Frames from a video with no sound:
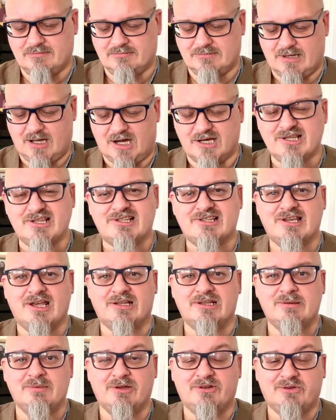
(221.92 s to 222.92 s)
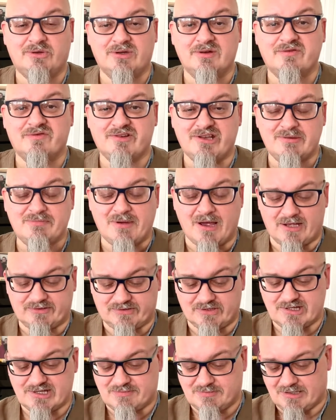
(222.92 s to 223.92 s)
uncertain about doing free
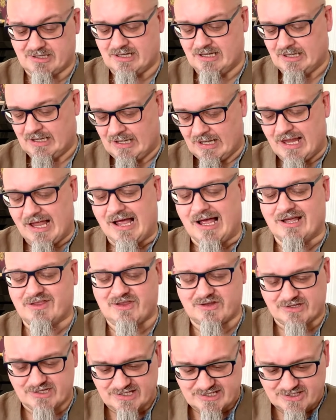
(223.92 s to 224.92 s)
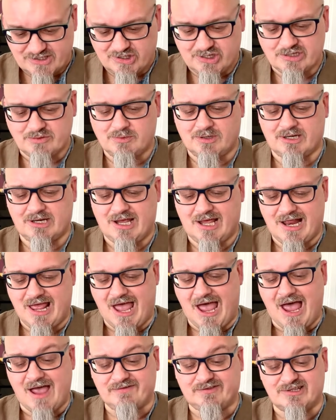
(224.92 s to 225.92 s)
patterns, but I think this is a good one, and I
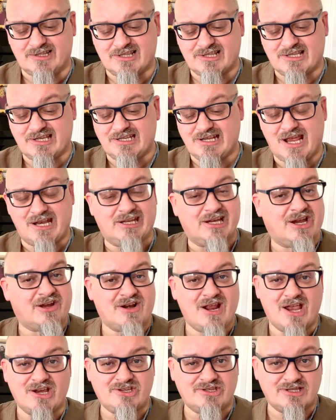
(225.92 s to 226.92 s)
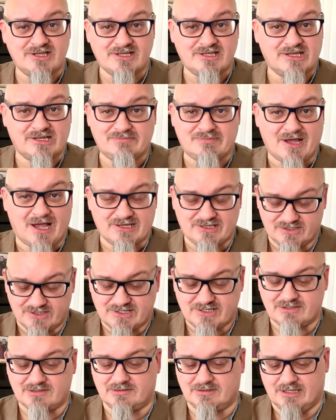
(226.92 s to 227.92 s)
haven't seen any corrections to the pattern,
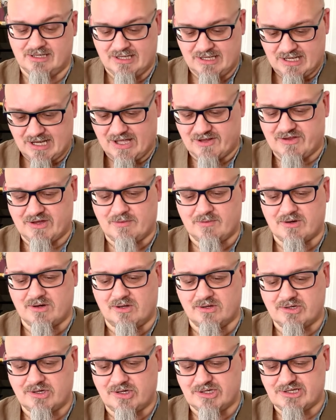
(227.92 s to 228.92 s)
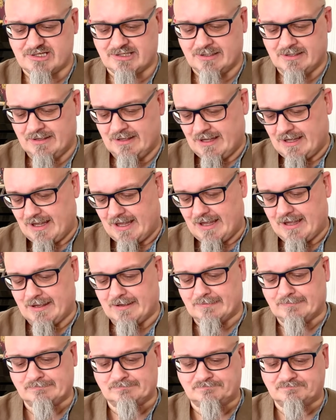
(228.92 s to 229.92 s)
so I think we're all good.
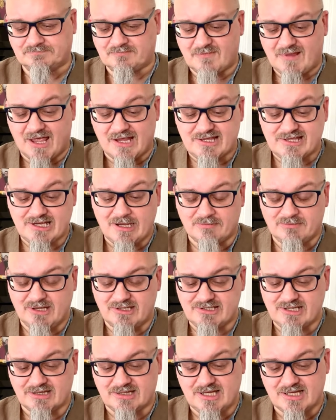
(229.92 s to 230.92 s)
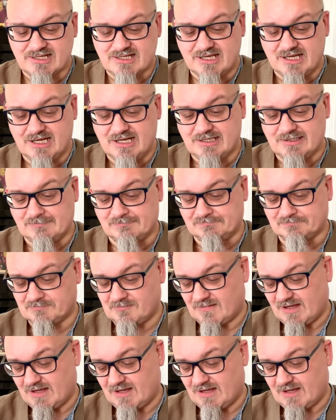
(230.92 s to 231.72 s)
And so I'm knitting this in